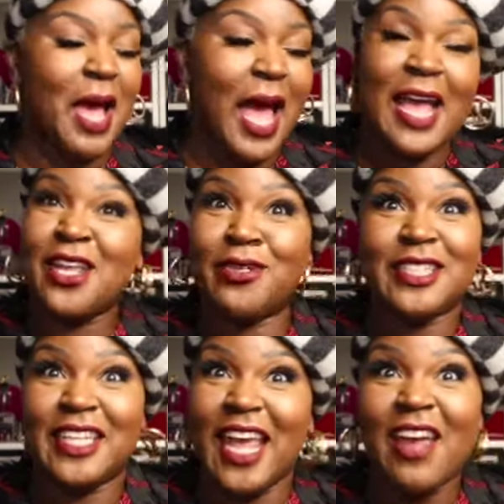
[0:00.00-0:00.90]
I use
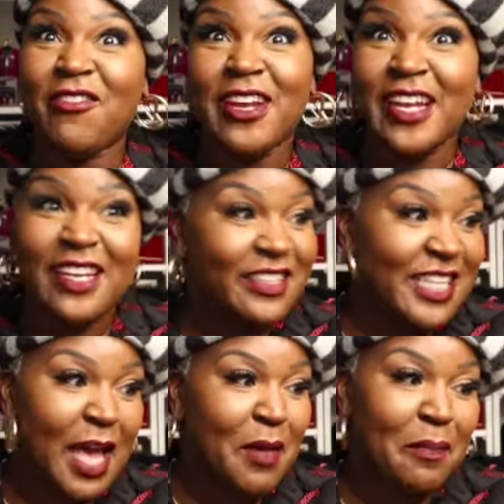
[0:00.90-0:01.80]
it every
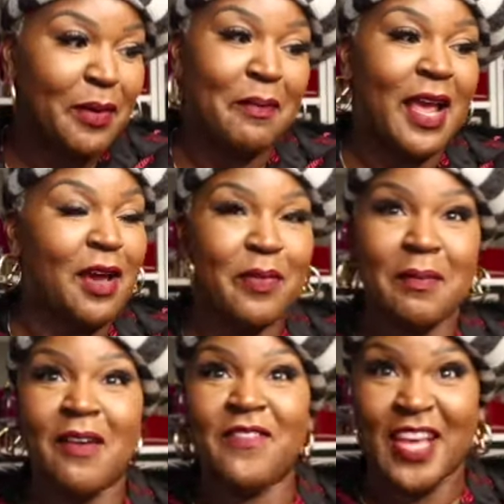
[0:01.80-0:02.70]
time I put makeup on
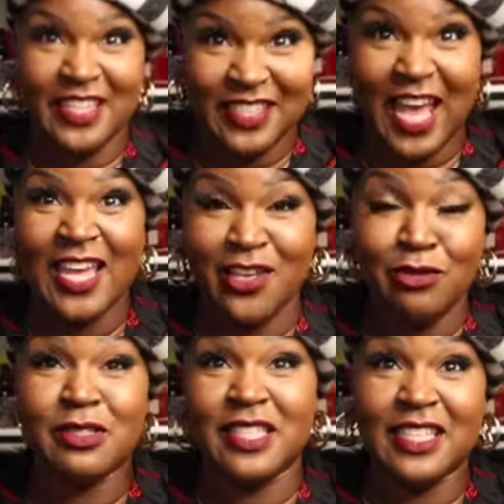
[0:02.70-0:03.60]
my face. I
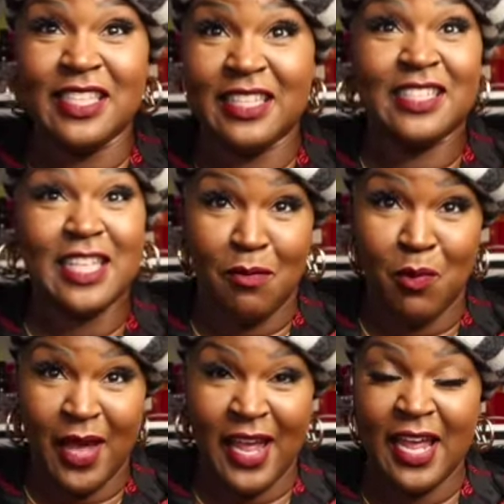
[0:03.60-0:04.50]
use this in some
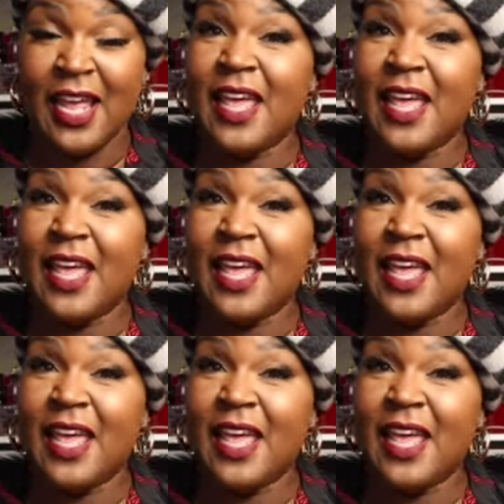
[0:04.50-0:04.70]
way.